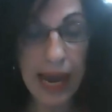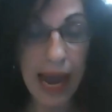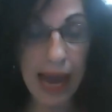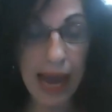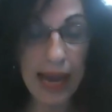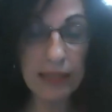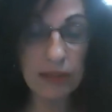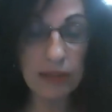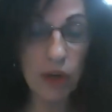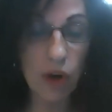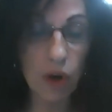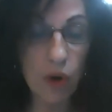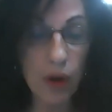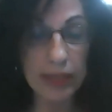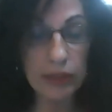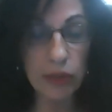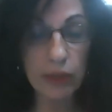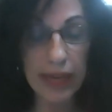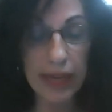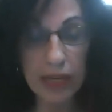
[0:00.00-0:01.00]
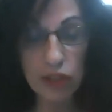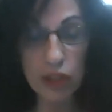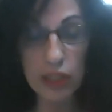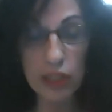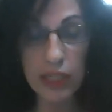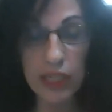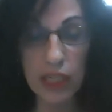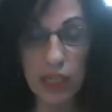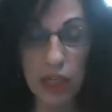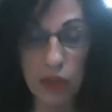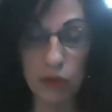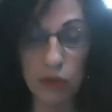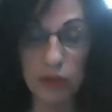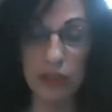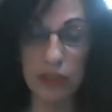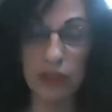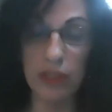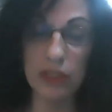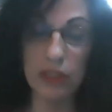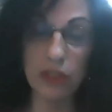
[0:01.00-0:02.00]
and her education
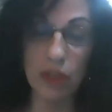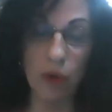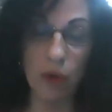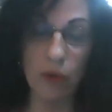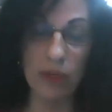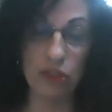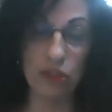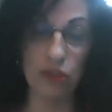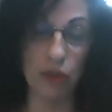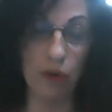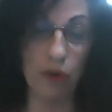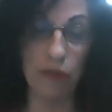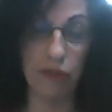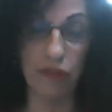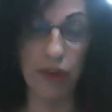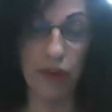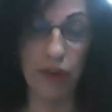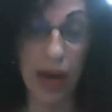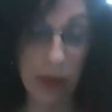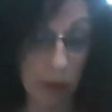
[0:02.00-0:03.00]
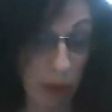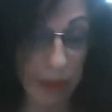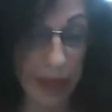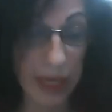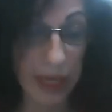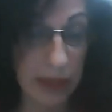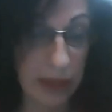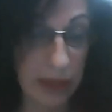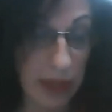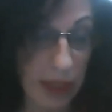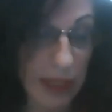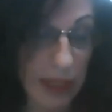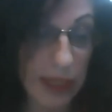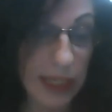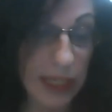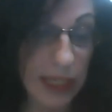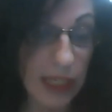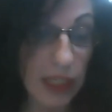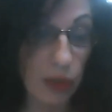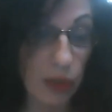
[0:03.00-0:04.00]
included a knowledge of Arabic,
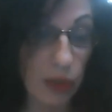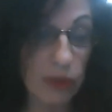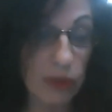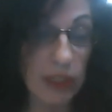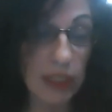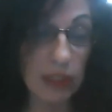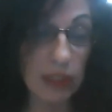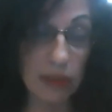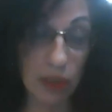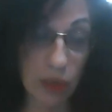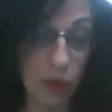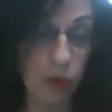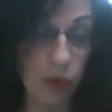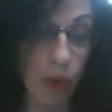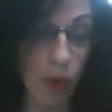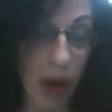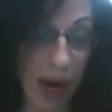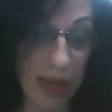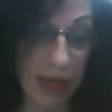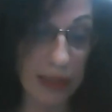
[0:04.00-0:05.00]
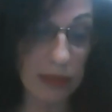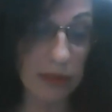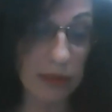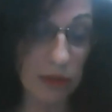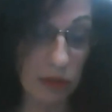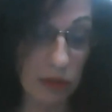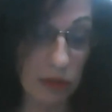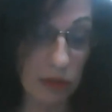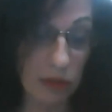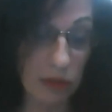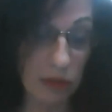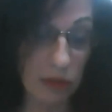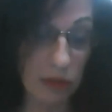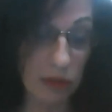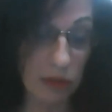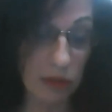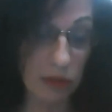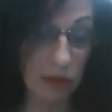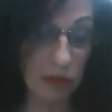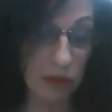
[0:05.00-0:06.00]
including the Quran, the Holy
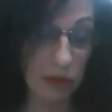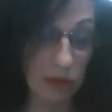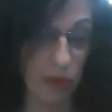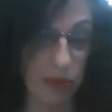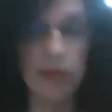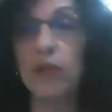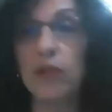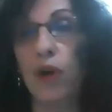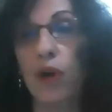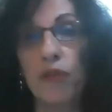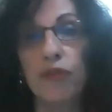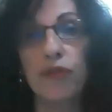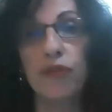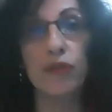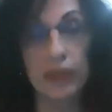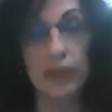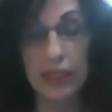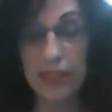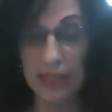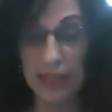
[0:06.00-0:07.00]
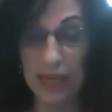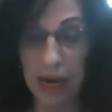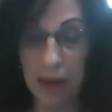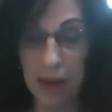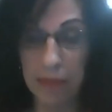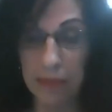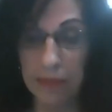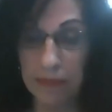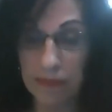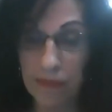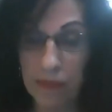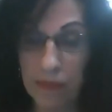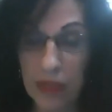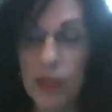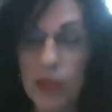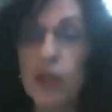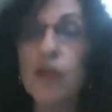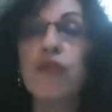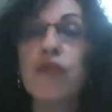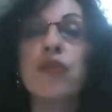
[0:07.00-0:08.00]
Scriptures of Islam,
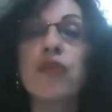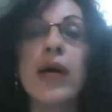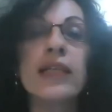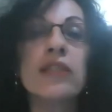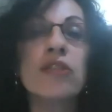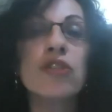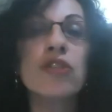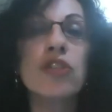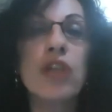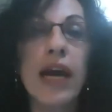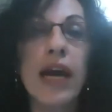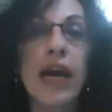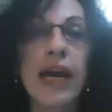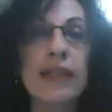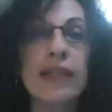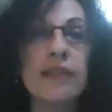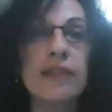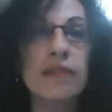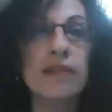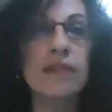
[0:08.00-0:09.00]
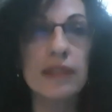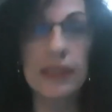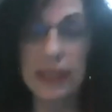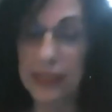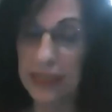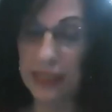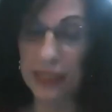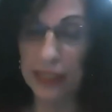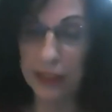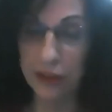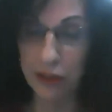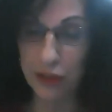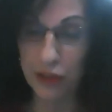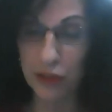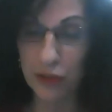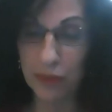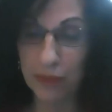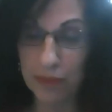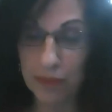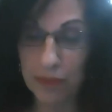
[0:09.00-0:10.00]
French, and
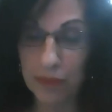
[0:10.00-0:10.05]
English.